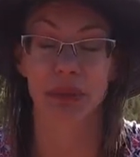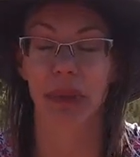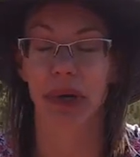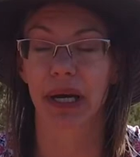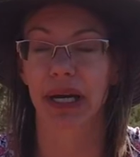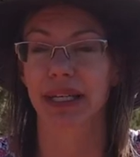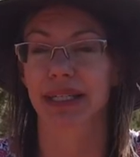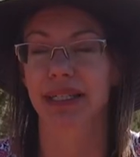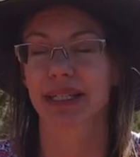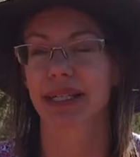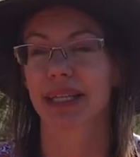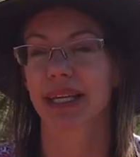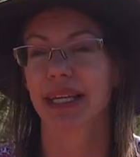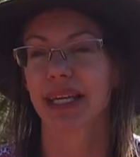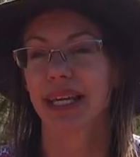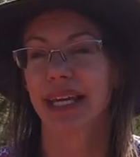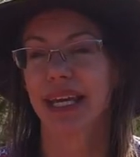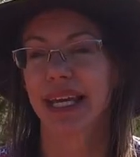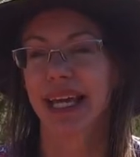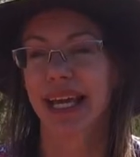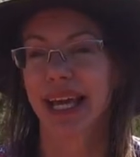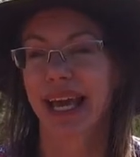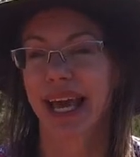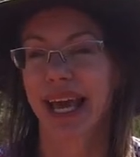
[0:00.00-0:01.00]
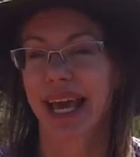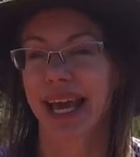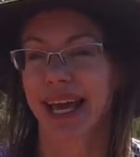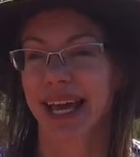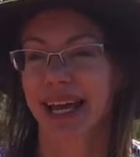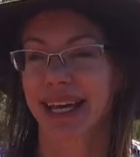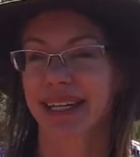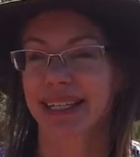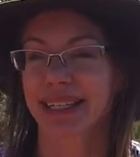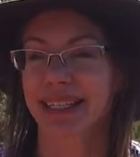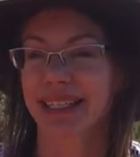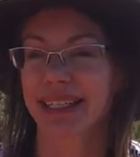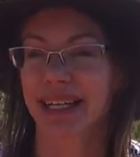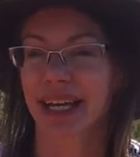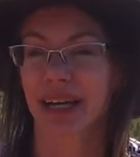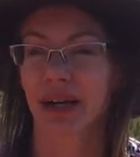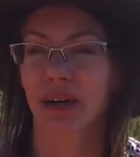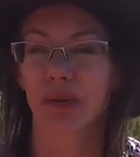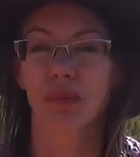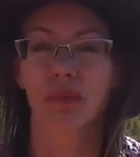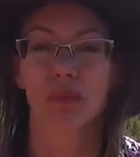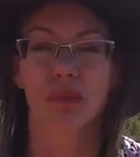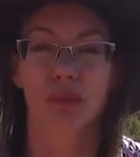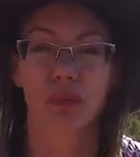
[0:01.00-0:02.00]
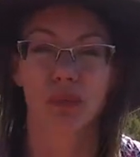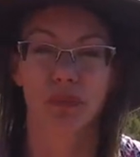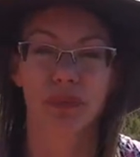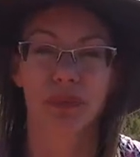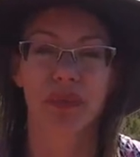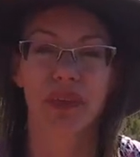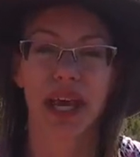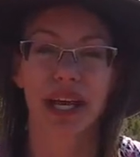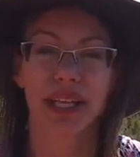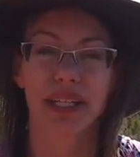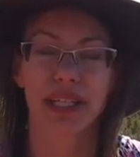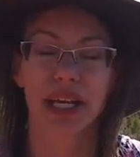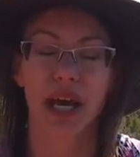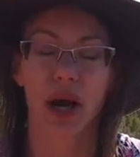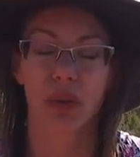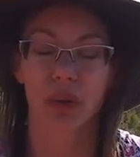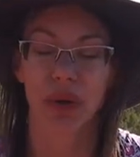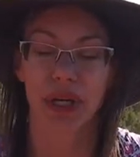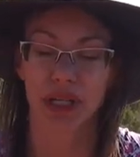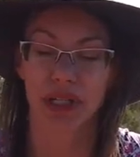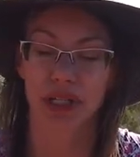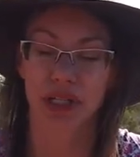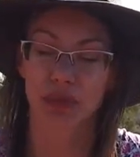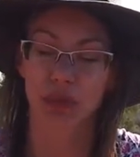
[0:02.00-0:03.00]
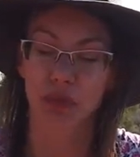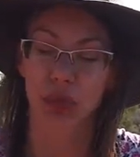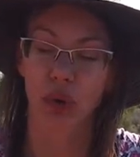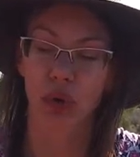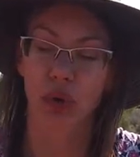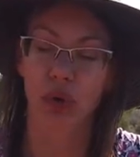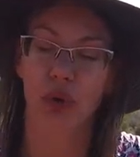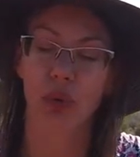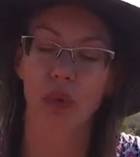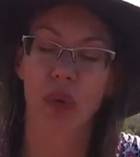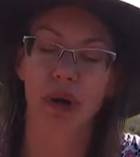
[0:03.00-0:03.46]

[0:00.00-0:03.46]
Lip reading: spot. And that's how we explore.